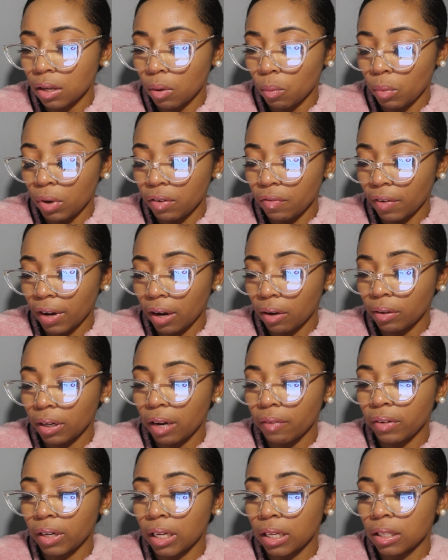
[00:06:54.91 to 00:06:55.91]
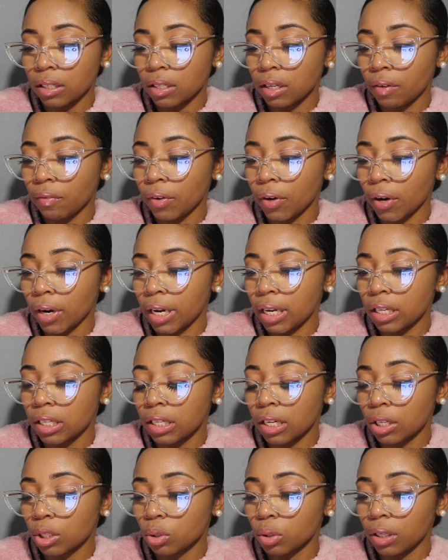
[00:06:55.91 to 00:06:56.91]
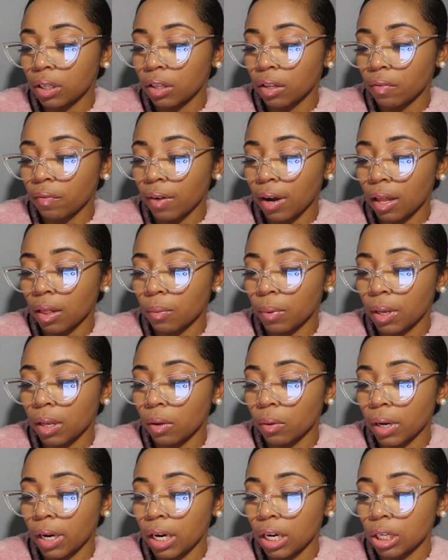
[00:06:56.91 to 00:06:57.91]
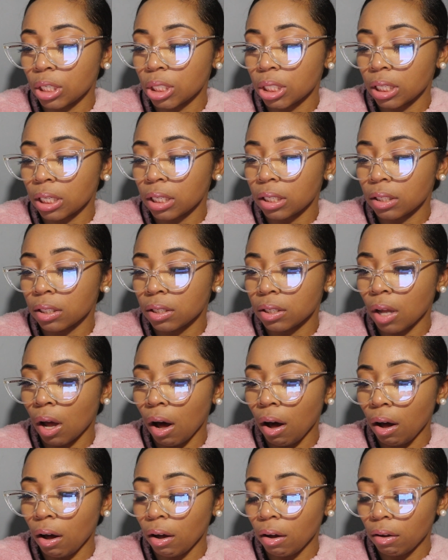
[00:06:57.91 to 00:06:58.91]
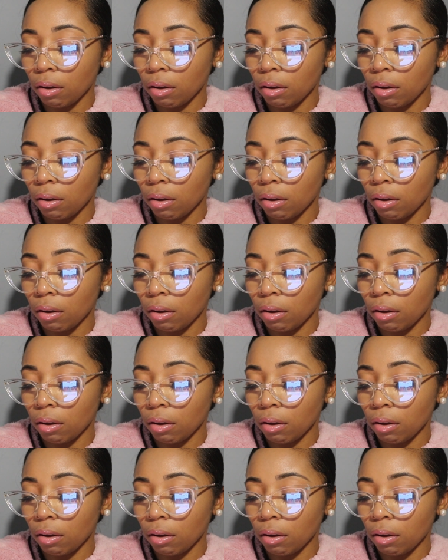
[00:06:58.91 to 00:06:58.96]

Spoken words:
We found evidence of your ancestry in the following locations. Oh.